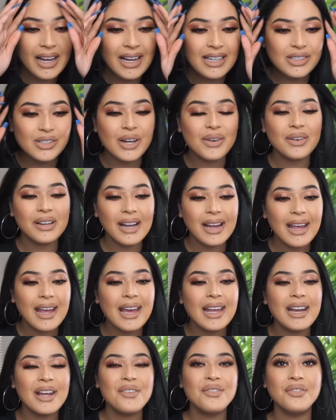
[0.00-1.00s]
guys, so I went
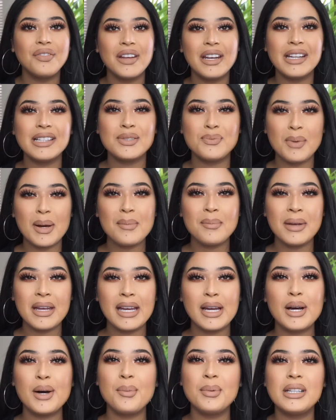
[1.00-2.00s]
ahead and finished my
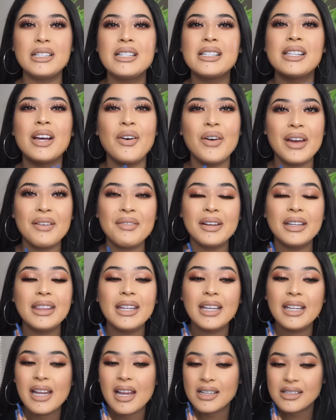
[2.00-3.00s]
makeup. This is how
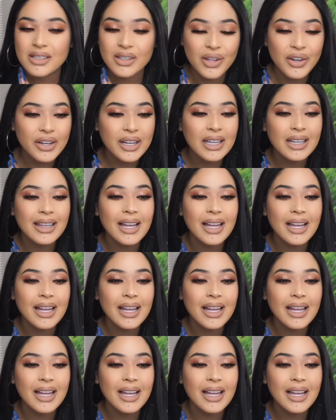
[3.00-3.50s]
everything is looking